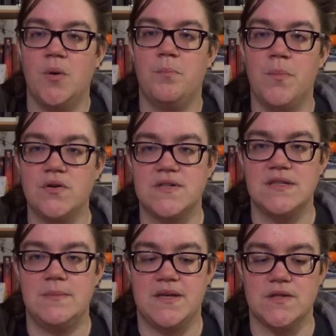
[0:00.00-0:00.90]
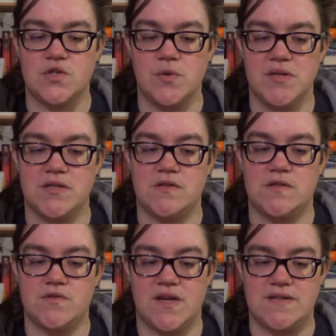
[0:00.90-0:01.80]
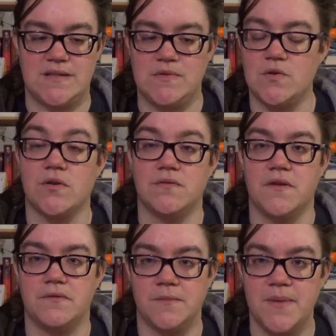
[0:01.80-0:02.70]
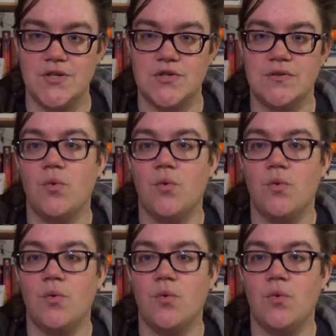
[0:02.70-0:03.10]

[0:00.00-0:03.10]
mostly because she wanted to stress some sort of information,